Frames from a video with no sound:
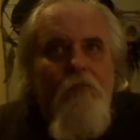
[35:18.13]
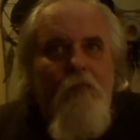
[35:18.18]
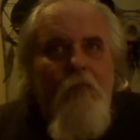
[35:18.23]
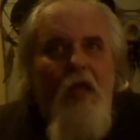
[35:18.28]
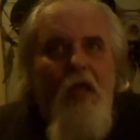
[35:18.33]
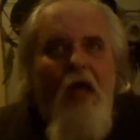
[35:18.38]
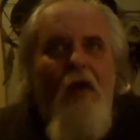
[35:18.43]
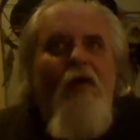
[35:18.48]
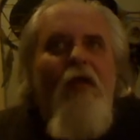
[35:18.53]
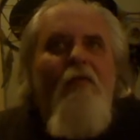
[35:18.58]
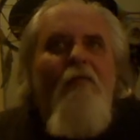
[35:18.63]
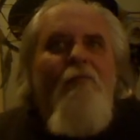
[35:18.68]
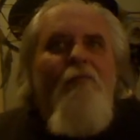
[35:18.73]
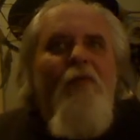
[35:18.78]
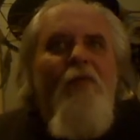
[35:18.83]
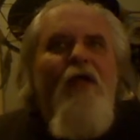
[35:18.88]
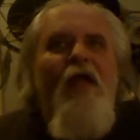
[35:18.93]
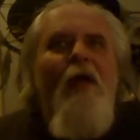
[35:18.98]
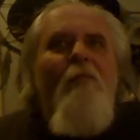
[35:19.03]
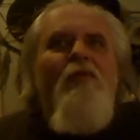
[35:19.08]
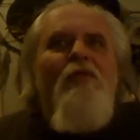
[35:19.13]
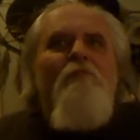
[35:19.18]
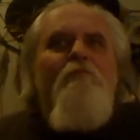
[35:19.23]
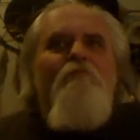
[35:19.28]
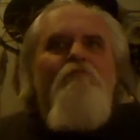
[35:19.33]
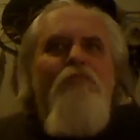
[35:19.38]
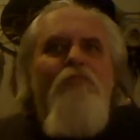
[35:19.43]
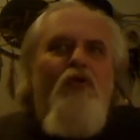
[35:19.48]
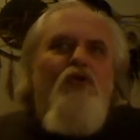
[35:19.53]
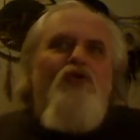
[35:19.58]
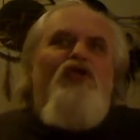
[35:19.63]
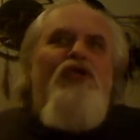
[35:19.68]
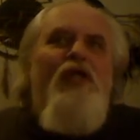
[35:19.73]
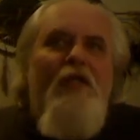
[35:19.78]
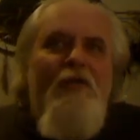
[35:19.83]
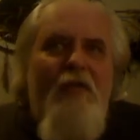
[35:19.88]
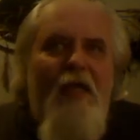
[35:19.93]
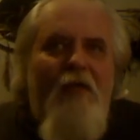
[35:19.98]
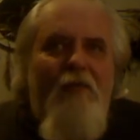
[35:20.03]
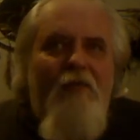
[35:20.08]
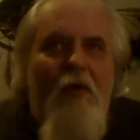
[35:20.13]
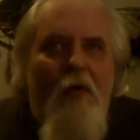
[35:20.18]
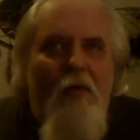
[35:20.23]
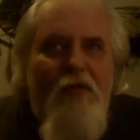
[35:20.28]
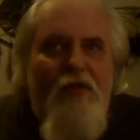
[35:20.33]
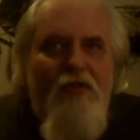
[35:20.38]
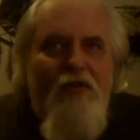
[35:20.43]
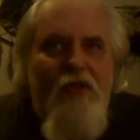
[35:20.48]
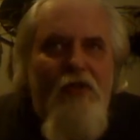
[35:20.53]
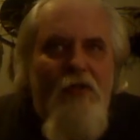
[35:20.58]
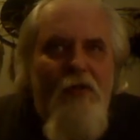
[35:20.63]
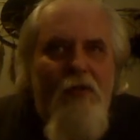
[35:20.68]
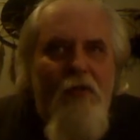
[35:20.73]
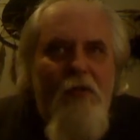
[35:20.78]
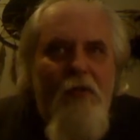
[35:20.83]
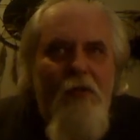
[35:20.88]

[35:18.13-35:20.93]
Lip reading: I don't give a fuck how much bullshit they throw at you.